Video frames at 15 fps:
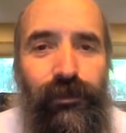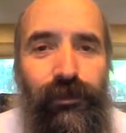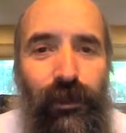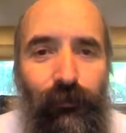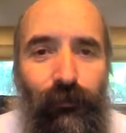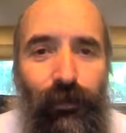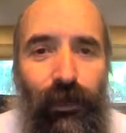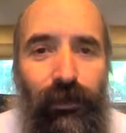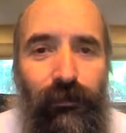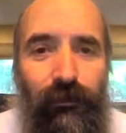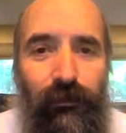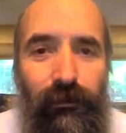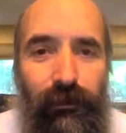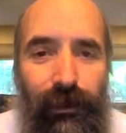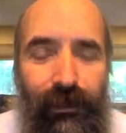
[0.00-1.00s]
Number one,
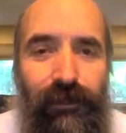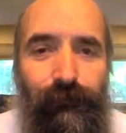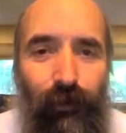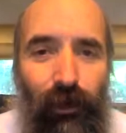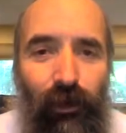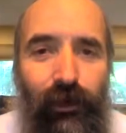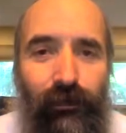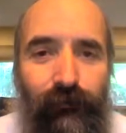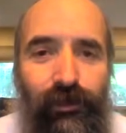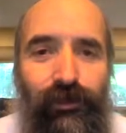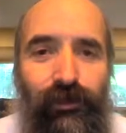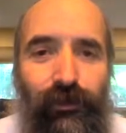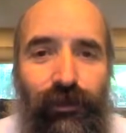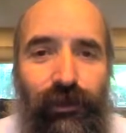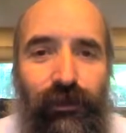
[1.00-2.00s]
it's part of the
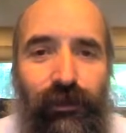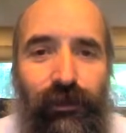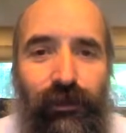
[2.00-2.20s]
journey